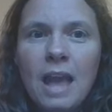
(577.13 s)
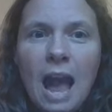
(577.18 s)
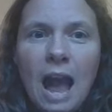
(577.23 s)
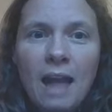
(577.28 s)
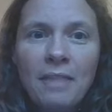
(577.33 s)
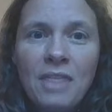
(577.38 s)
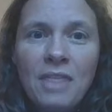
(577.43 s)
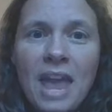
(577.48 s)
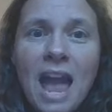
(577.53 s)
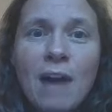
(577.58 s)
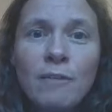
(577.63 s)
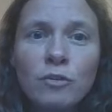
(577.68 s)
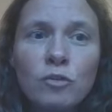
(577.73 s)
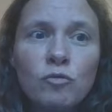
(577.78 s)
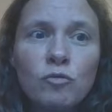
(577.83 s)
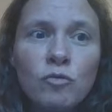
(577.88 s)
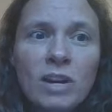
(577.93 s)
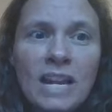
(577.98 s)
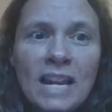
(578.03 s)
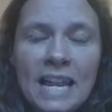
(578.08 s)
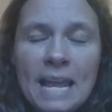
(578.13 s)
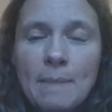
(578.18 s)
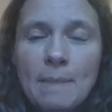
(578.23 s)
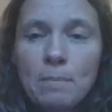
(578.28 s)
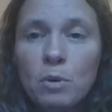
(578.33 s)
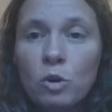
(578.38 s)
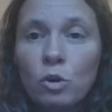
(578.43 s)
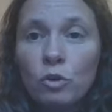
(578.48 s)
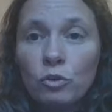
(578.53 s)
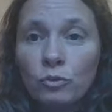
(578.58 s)
And they have a really
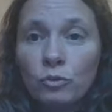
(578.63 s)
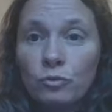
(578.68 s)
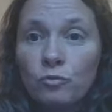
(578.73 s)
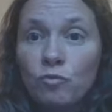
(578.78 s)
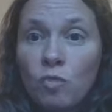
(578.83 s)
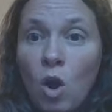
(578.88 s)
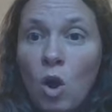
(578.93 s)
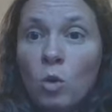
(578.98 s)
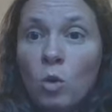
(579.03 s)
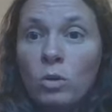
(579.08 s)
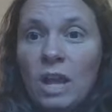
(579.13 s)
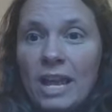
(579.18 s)
important role,